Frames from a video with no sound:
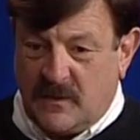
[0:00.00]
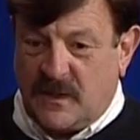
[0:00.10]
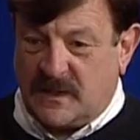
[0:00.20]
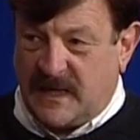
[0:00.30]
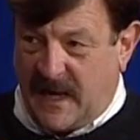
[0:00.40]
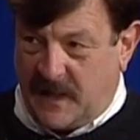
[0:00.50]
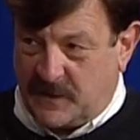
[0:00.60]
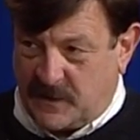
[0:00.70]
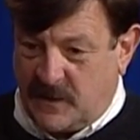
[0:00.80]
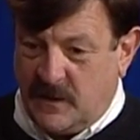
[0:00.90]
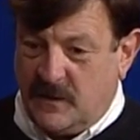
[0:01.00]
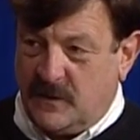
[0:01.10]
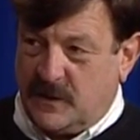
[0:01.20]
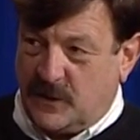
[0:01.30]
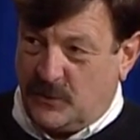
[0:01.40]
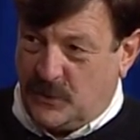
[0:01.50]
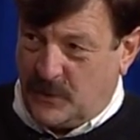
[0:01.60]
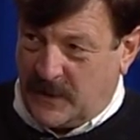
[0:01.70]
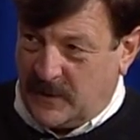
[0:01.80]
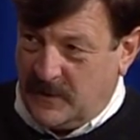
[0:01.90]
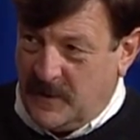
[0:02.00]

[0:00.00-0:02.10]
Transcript: the task that they're doing.